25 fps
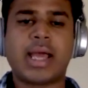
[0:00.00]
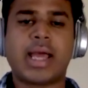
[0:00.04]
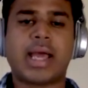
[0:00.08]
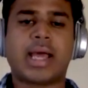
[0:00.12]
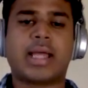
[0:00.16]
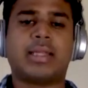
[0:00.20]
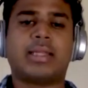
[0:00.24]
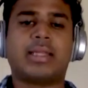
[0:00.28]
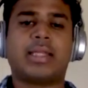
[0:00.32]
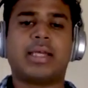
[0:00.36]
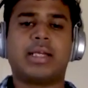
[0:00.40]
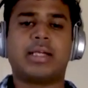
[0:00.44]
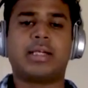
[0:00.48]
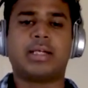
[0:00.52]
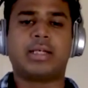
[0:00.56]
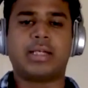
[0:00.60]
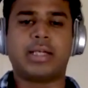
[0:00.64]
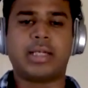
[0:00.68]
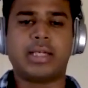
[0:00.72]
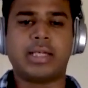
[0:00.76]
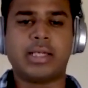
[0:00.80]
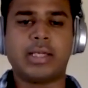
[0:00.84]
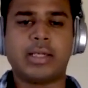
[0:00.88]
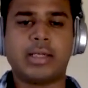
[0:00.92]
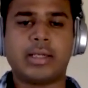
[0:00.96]
and then
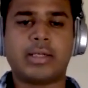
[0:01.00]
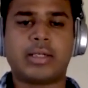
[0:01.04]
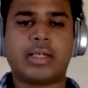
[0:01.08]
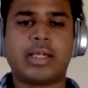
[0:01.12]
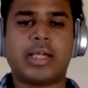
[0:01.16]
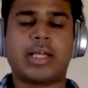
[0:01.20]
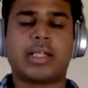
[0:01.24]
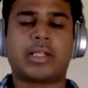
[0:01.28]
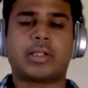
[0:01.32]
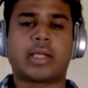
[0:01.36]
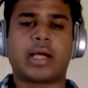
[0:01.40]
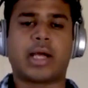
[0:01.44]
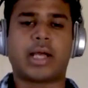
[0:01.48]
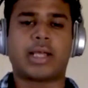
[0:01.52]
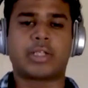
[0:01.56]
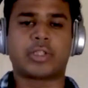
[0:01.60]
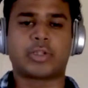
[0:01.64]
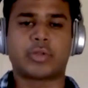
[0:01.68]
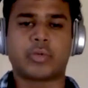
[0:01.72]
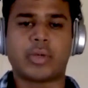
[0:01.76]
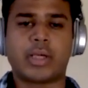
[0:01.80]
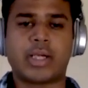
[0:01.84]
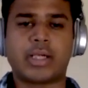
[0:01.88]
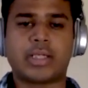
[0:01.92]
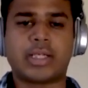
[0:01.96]
tth
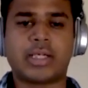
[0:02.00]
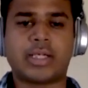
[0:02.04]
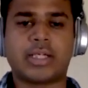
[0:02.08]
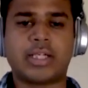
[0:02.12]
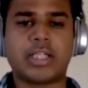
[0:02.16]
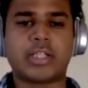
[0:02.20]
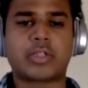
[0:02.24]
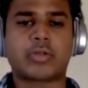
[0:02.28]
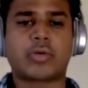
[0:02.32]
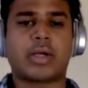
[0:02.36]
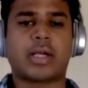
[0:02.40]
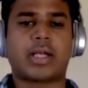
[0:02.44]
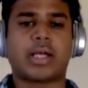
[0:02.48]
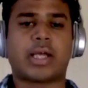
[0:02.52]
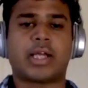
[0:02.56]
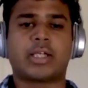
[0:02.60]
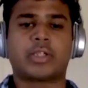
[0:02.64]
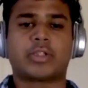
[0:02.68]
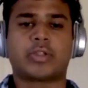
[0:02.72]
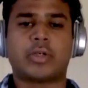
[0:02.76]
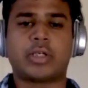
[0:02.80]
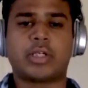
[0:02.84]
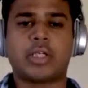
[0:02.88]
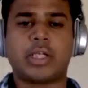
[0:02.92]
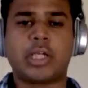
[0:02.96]
highest weight, then t square
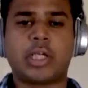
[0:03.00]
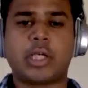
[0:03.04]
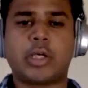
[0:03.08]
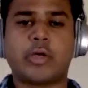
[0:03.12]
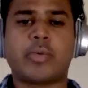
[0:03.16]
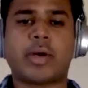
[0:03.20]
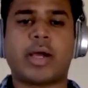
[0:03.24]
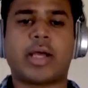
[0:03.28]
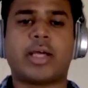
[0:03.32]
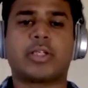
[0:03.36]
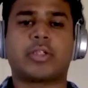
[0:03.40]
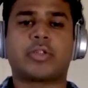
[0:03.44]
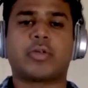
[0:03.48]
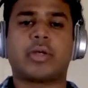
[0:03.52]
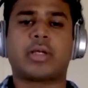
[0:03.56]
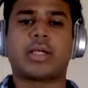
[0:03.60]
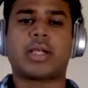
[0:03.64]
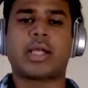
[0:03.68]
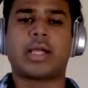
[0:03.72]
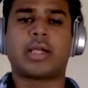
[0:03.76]
highest weight, t cube highest weight,